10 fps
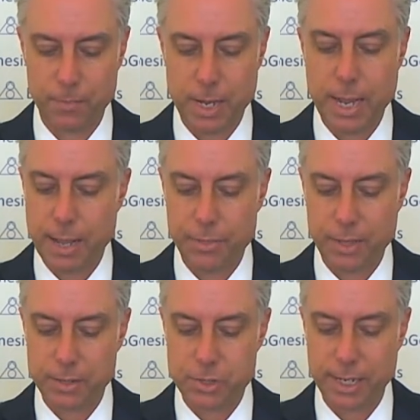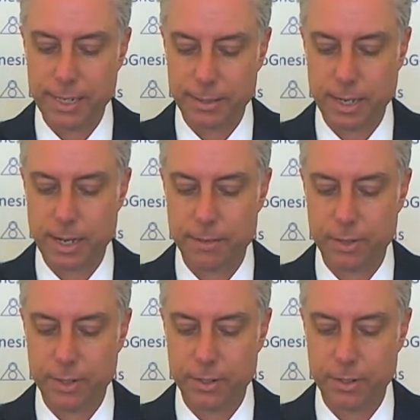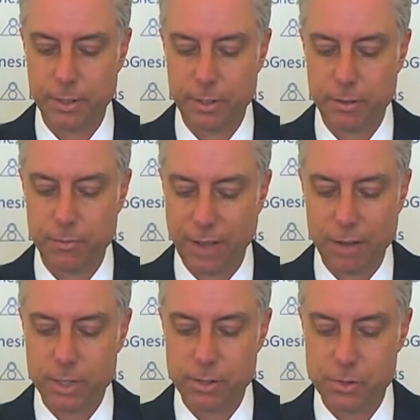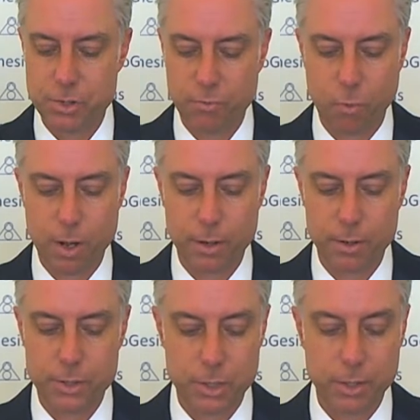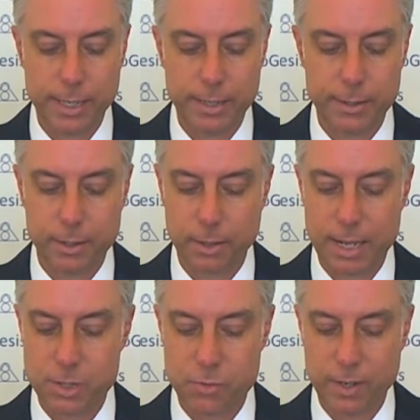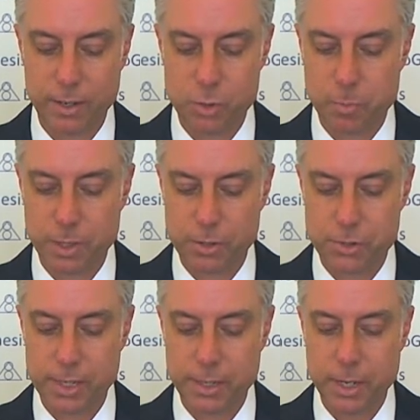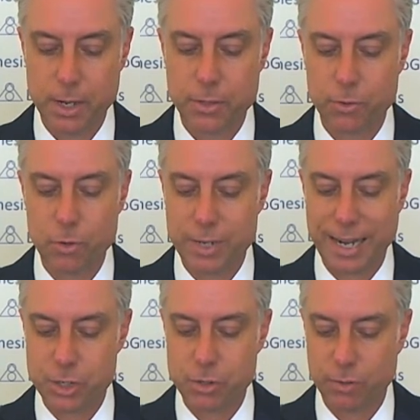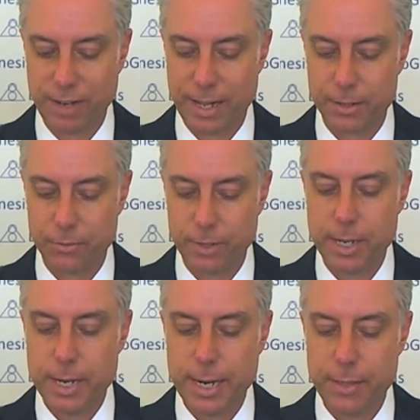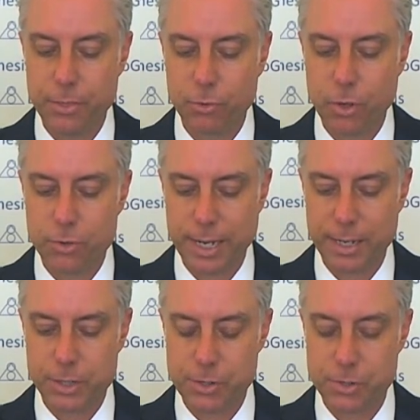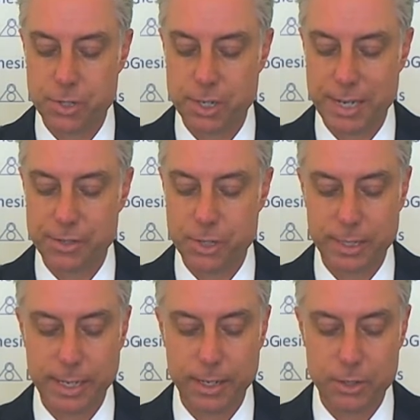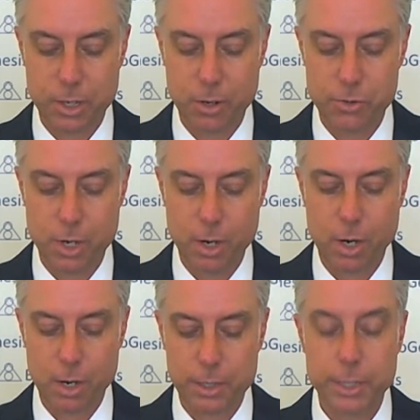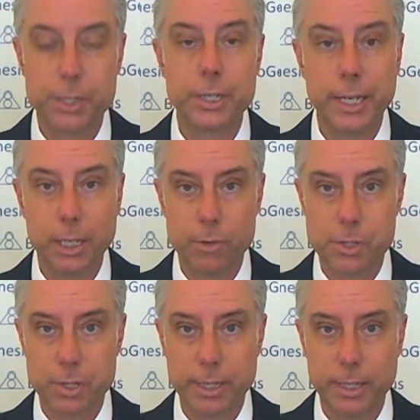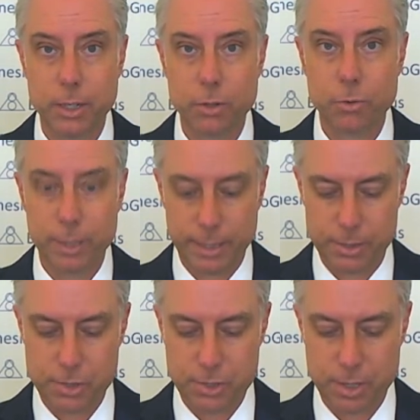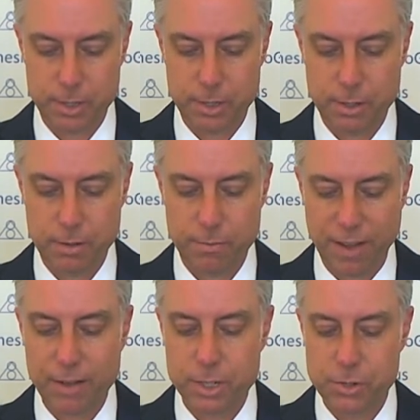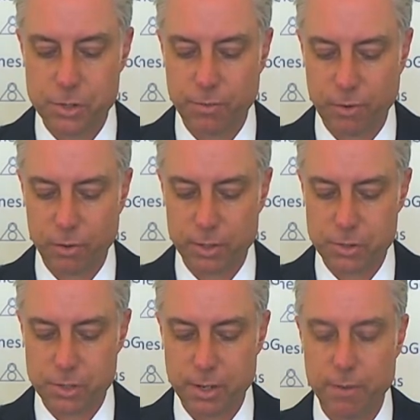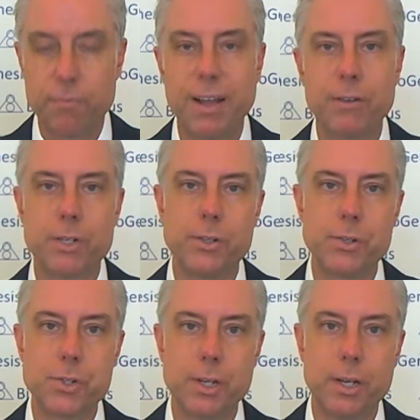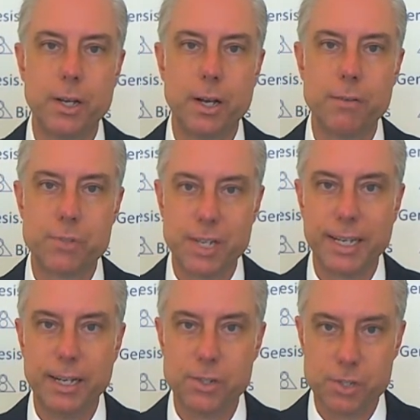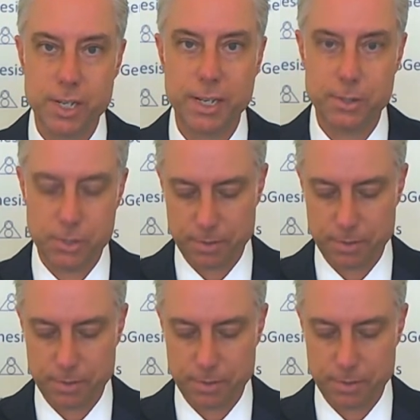and thus enlivened. Fountains of water turning the glass spheres, producing the rotational value. In the rotations, the designated toes are continuously released. Fountains of fullness, fountains of singing seeds.